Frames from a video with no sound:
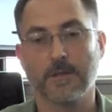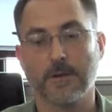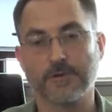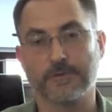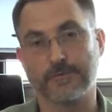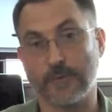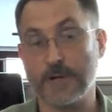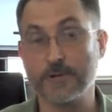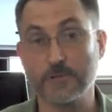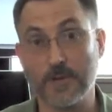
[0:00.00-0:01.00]
There's a
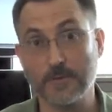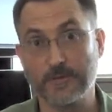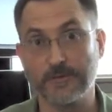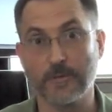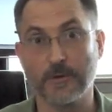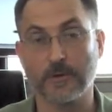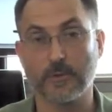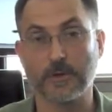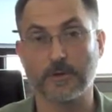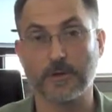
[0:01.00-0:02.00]
phrase you may be familiar
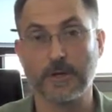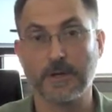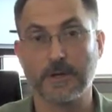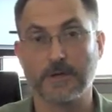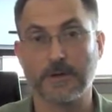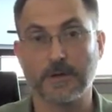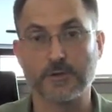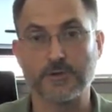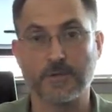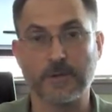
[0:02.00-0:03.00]
with that
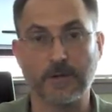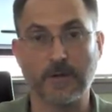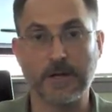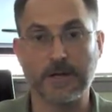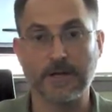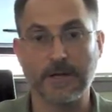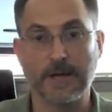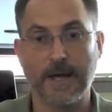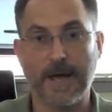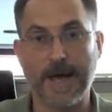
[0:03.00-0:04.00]
goes something like
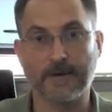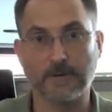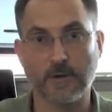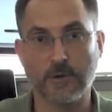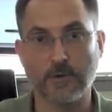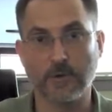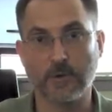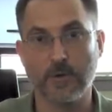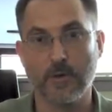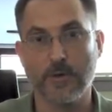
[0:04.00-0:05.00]
act local,
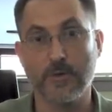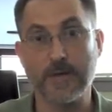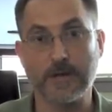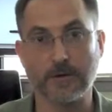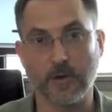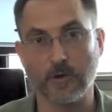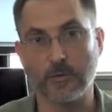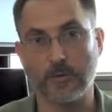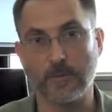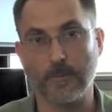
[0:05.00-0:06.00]
think
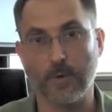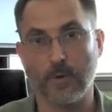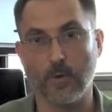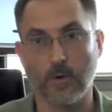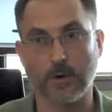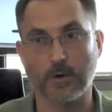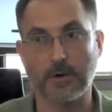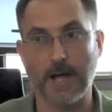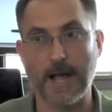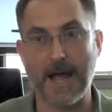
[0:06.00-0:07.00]
global, or
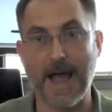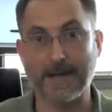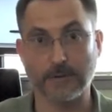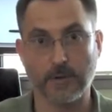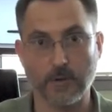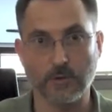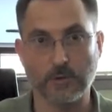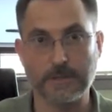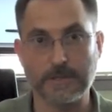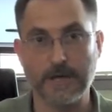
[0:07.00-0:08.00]
act
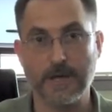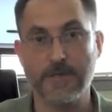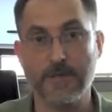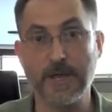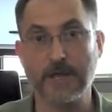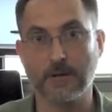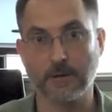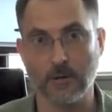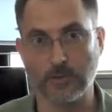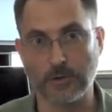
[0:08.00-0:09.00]
locally, think
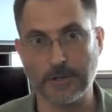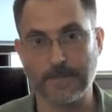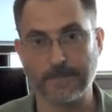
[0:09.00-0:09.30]
globally.